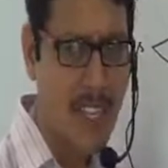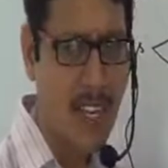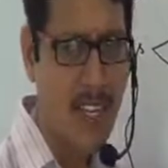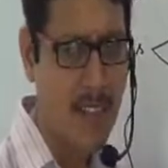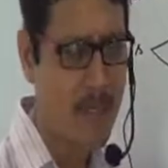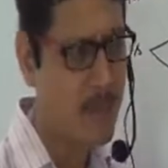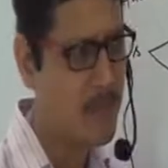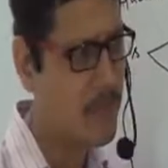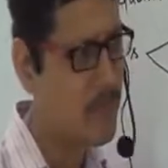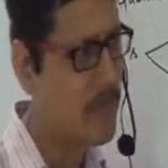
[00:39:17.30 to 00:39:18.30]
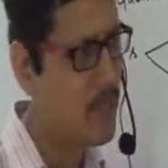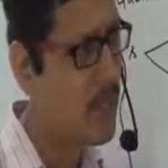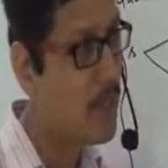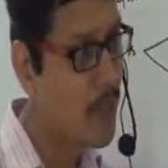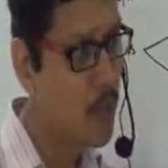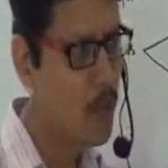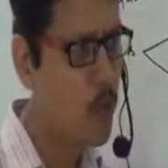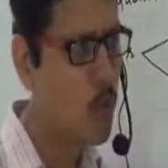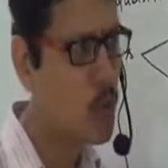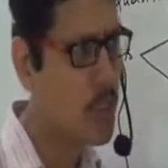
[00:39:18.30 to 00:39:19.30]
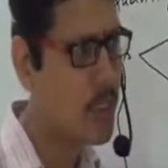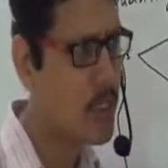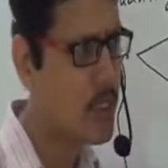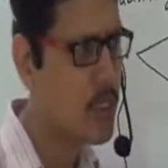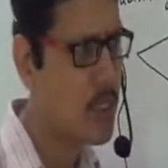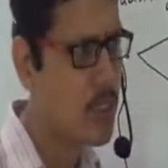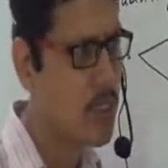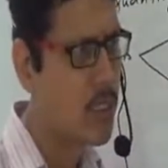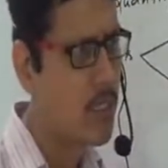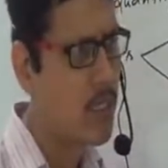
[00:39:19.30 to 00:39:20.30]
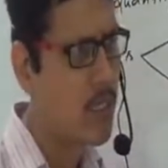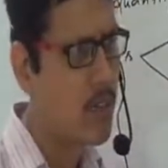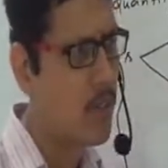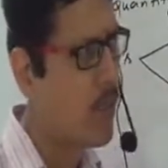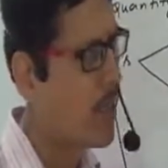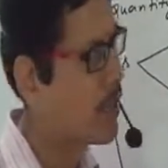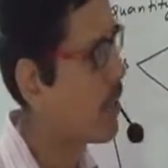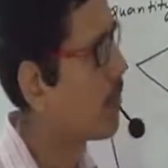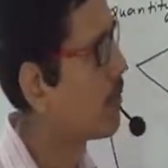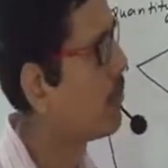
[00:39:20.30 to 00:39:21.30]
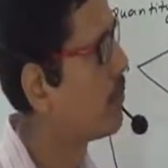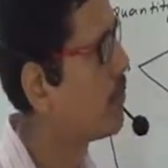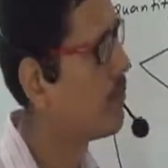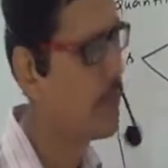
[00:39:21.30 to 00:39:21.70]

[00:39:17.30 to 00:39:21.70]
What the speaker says: scalar, even though force is vector?